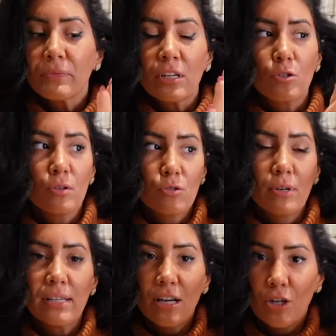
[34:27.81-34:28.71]
so as soon
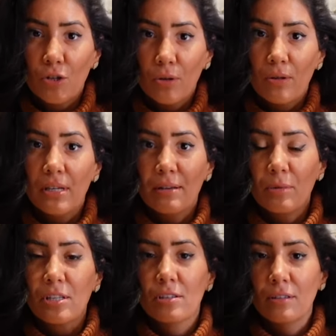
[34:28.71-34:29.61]
as I show you these, I'm
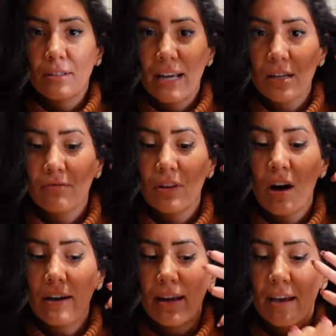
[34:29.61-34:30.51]
gonna start the next
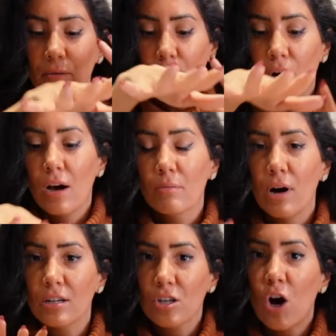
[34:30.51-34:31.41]
vlog and I will
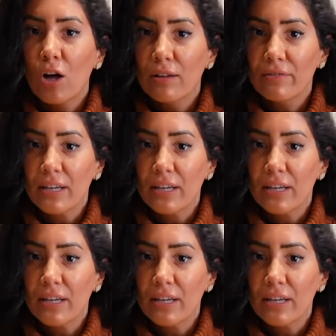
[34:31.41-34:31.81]
unbox all of